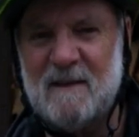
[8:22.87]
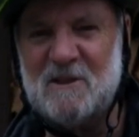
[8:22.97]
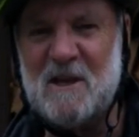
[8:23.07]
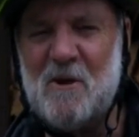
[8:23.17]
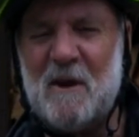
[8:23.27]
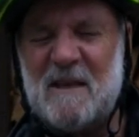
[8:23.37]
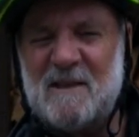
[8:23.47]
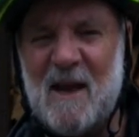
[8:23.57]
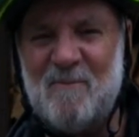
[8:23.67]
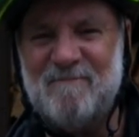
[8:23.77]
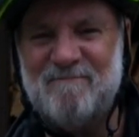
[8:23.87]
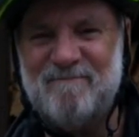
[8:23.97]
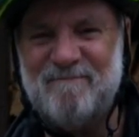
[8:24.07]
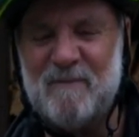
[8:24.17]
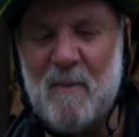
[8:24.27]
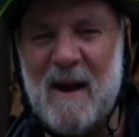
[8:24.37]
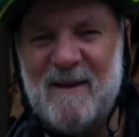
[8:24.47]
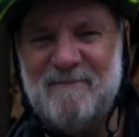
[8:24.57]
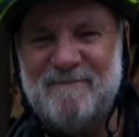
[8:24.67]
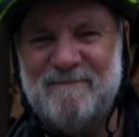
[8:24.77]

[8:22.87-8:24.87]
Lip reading: See you next time. Bye bye.